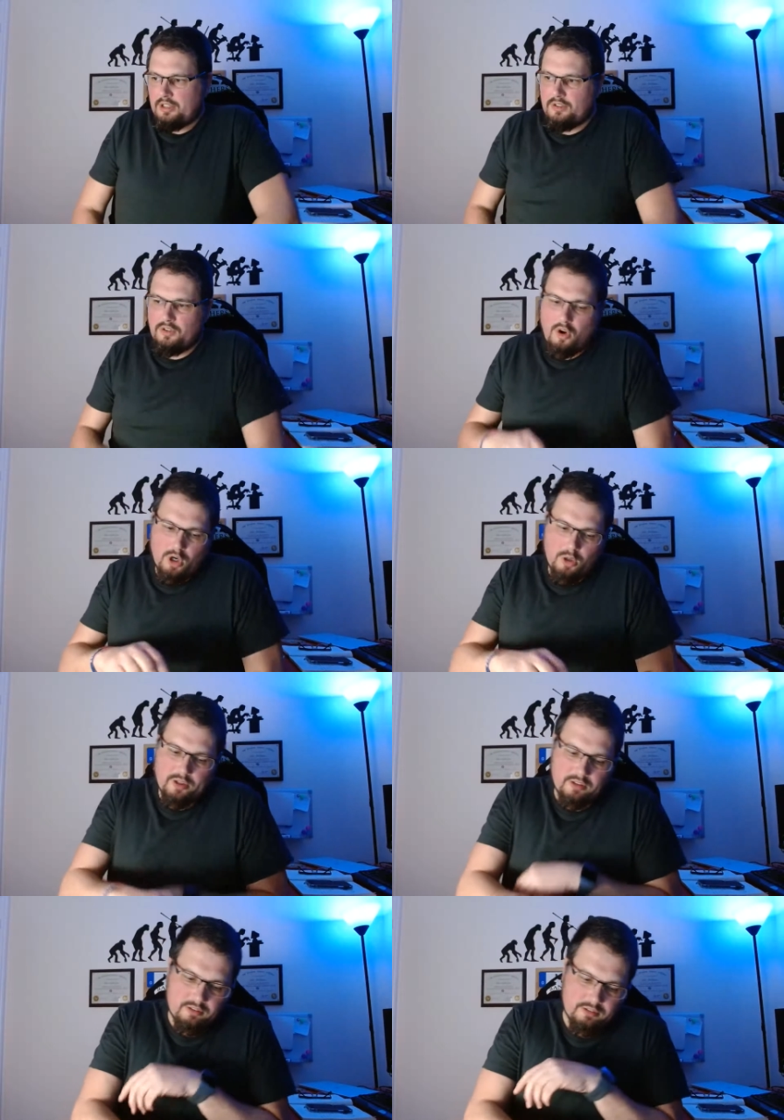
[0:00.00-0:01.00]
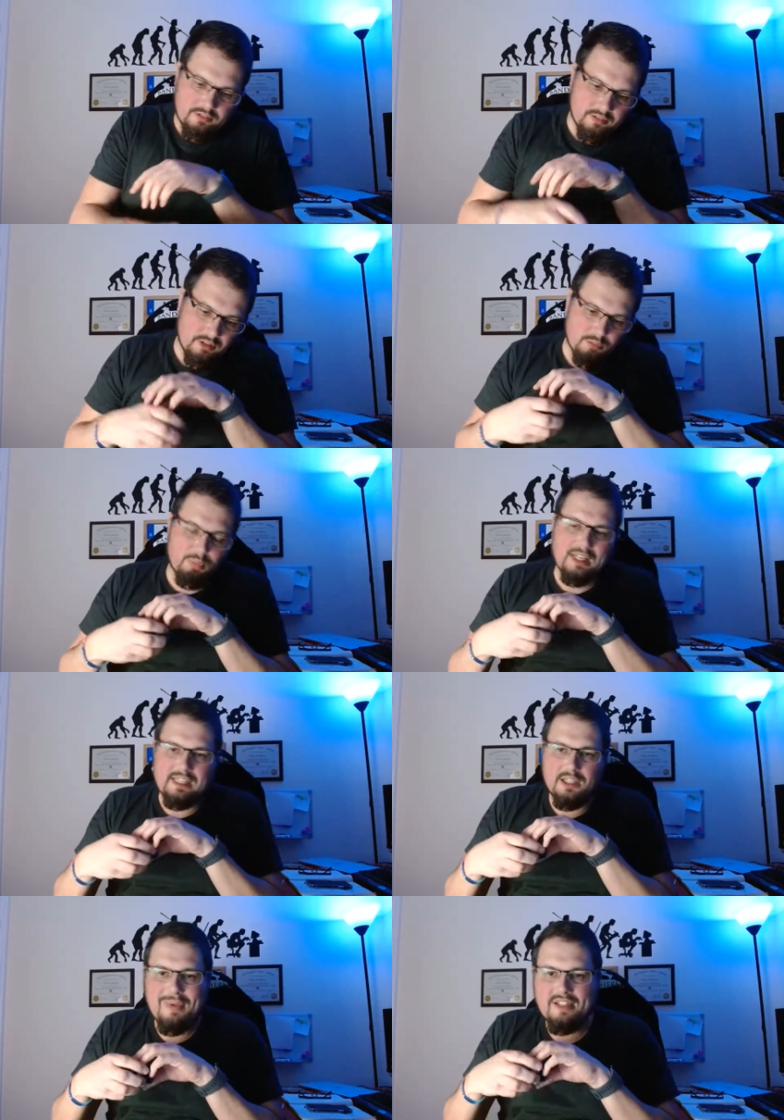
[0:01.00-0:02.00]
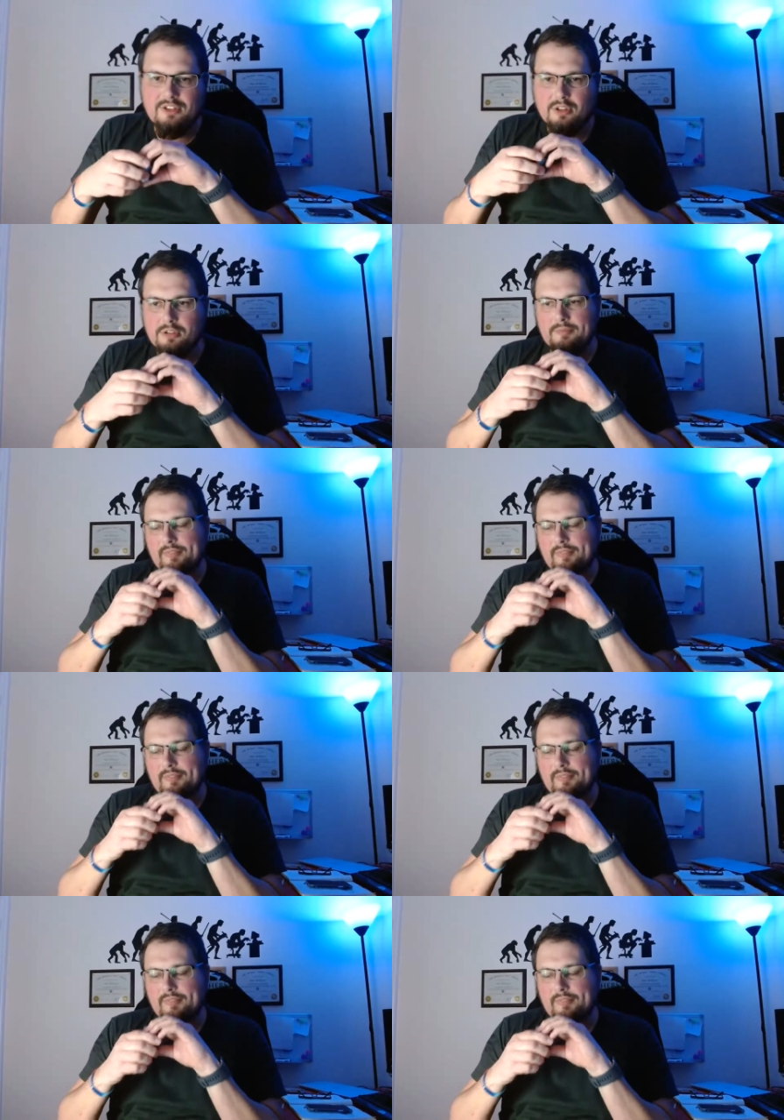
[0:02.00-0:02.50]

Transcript: not going completely mental.